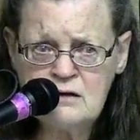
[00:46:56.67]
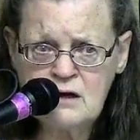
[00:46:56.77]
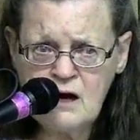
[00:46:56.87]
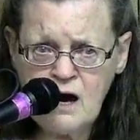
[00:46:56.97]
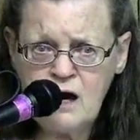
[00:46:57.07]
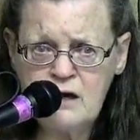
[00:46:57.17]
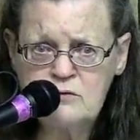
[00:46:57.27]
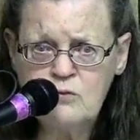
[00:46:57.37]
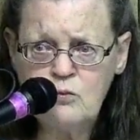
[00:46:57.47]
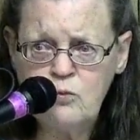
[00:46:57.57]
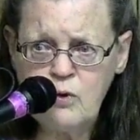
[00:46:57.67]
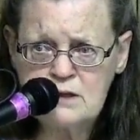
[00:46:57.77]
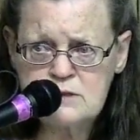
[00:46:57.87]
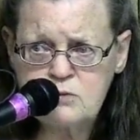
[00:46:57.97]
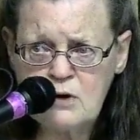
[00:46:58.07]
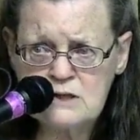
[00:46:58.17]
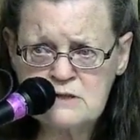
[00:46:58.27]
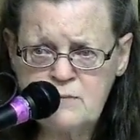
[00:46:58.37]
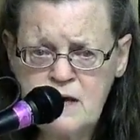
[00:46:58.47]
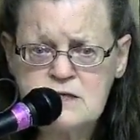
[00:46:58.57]
God wants
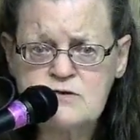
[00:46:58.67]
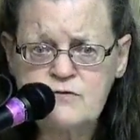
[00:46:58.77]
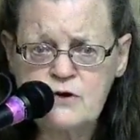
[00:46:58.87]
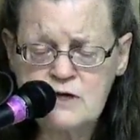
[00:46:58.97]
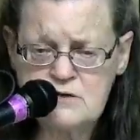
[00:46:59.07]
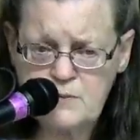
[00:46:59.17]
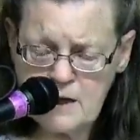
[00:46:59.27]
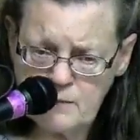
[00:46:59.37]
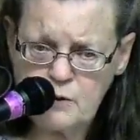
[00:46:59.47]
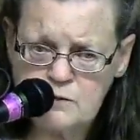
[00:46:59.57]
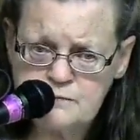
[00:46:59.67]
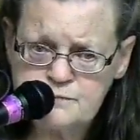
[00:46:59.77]
what's best for his people.